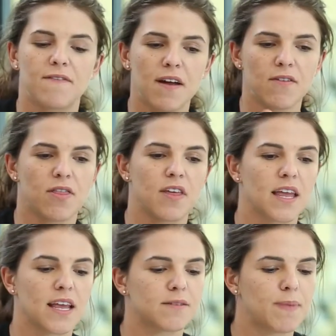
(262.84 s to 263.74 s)
favorite
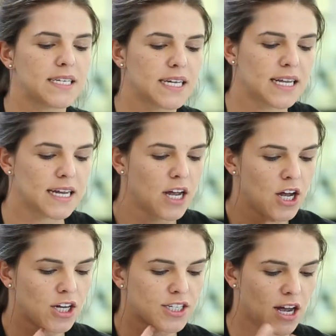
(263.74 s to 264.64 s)
thing is basically
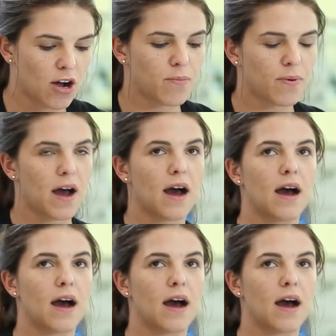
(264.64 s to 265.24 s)
to help